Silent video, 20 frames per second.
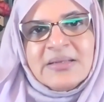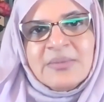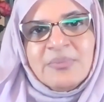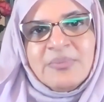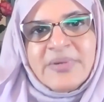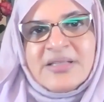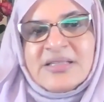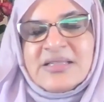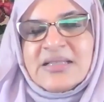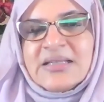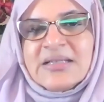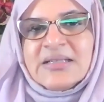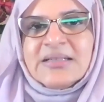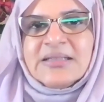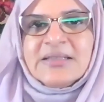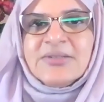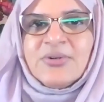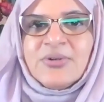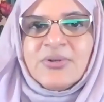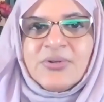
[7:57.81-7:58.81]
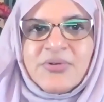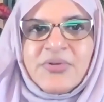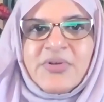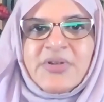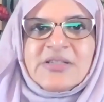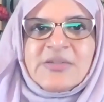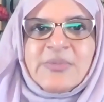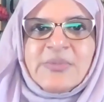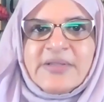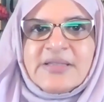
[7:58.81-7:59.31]
implicitly or
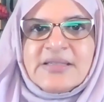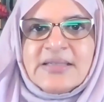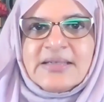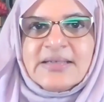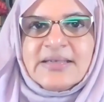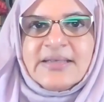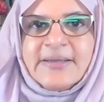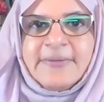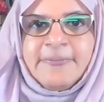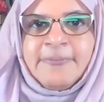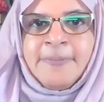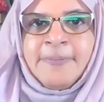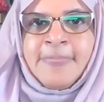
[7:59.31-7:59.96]
explicitly.